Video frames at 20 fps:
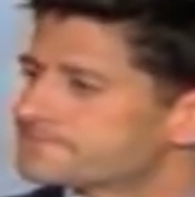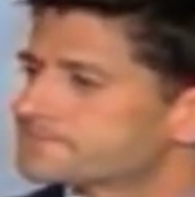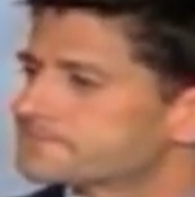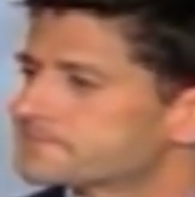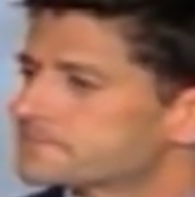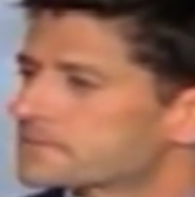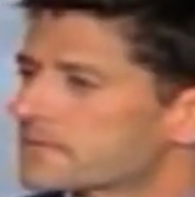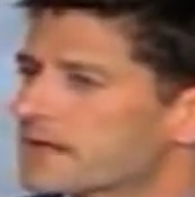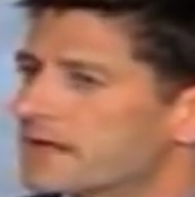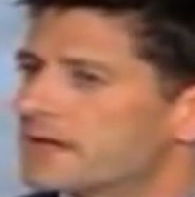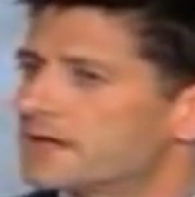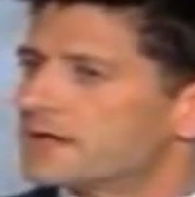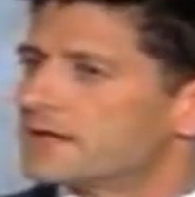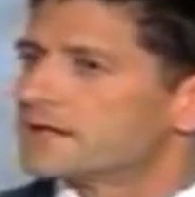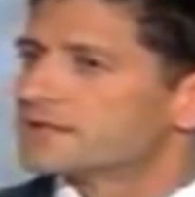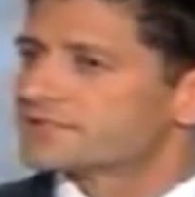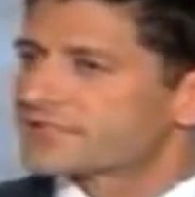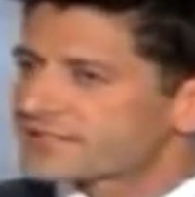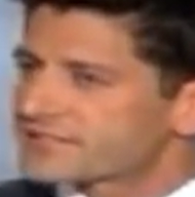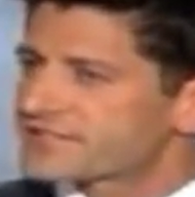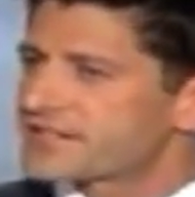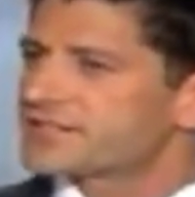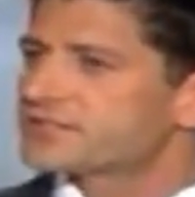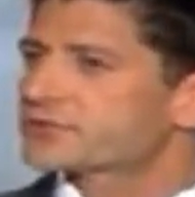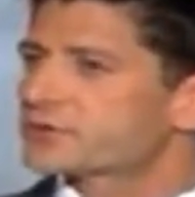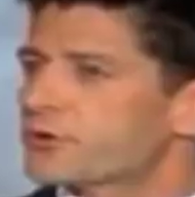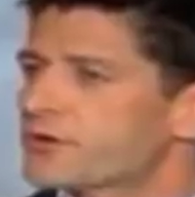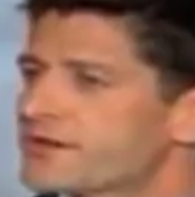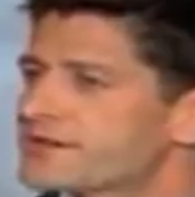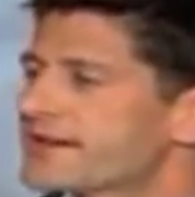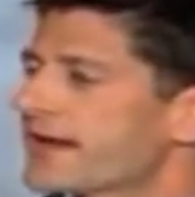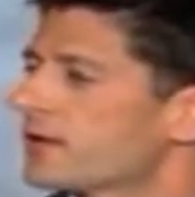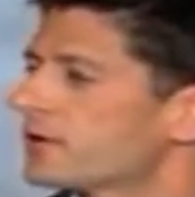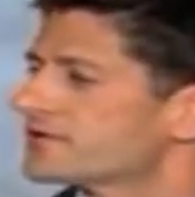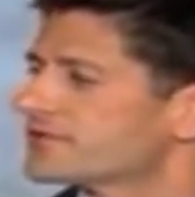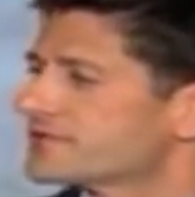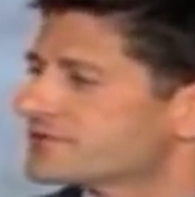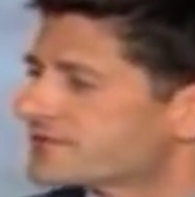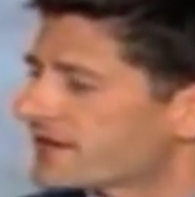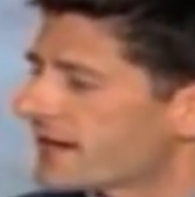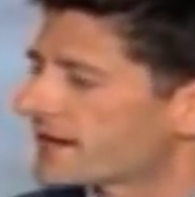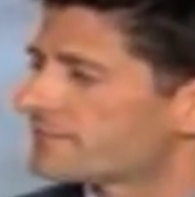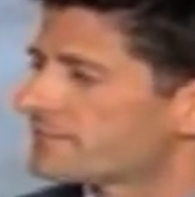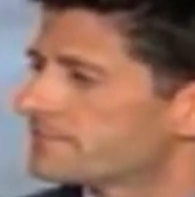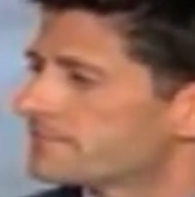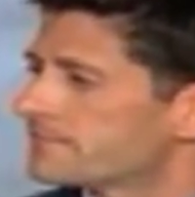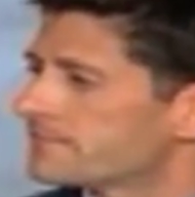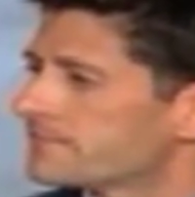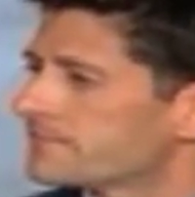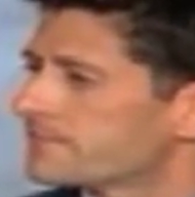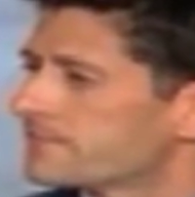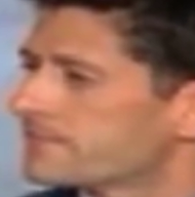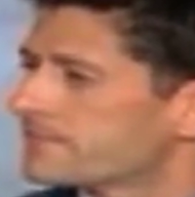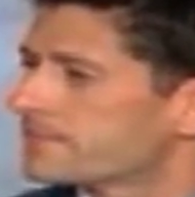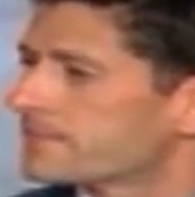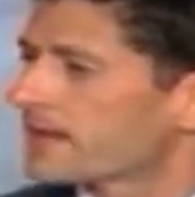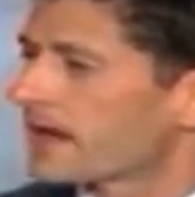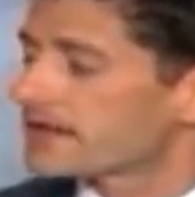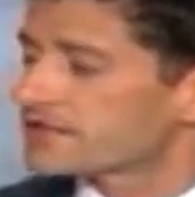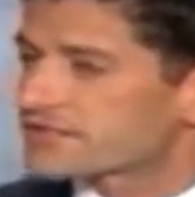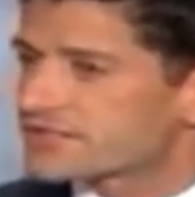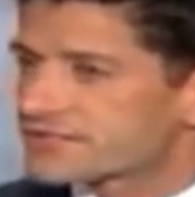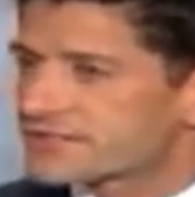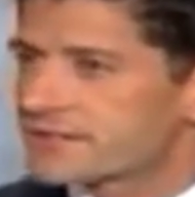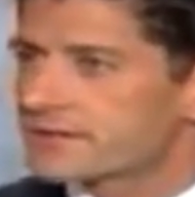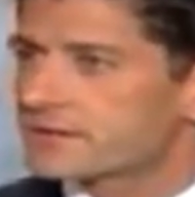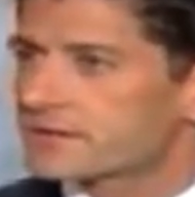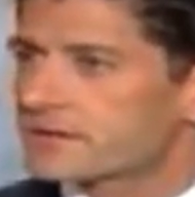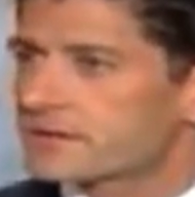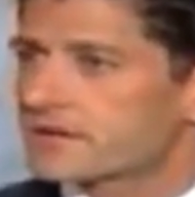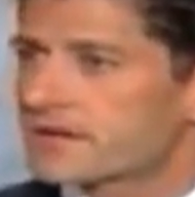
Oh, will you listen to this guy? He's insulting me.